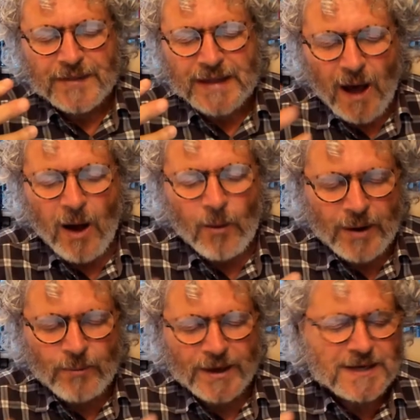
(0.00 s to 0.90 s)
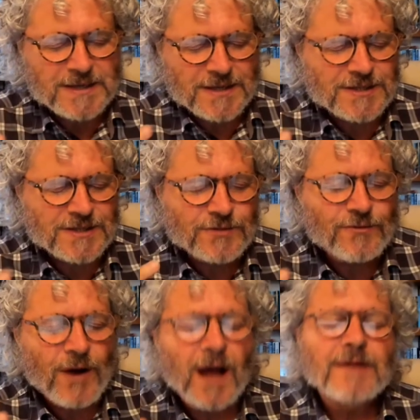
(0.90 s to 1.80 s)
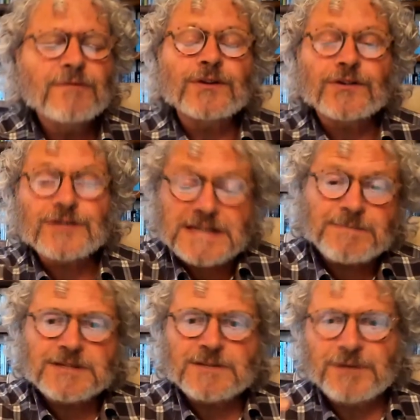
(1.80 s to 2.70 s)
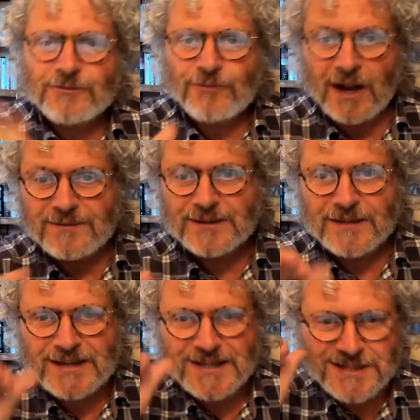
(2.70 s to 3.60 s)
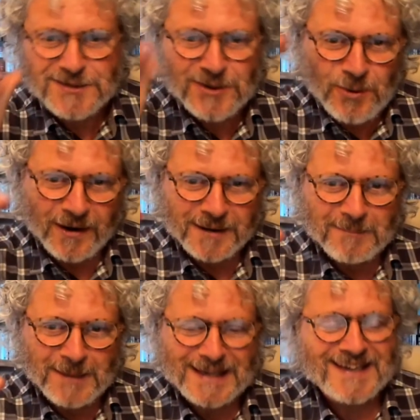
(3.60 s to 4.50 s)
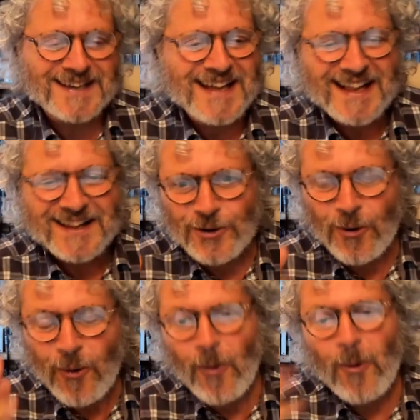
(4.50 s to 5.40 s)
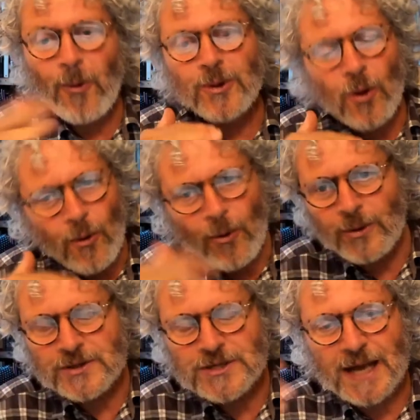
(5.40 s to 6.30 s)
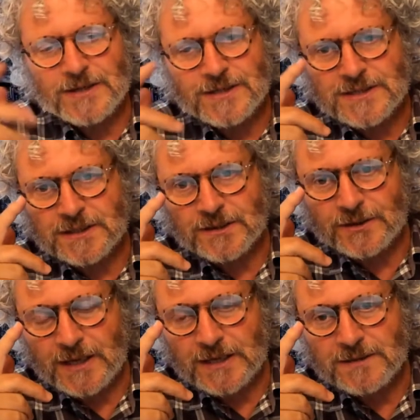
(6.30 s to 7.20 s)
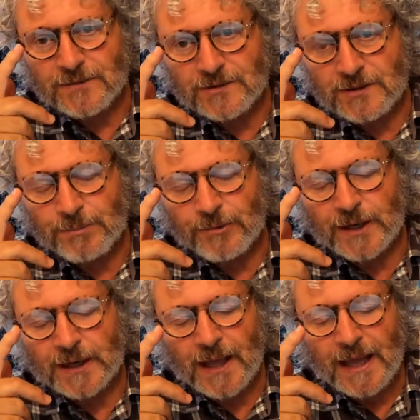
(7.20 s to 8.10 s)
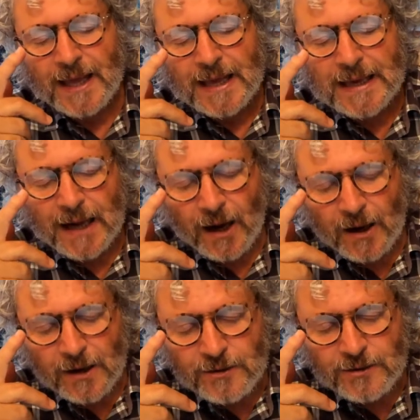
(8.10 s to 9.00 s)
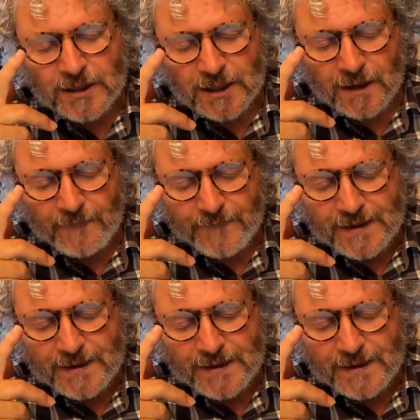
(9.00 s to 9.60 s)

the Awen when when it doesn't arrive or it seems to be arriving and then it doesn't quite make it you know all all the challenges that creativity bring including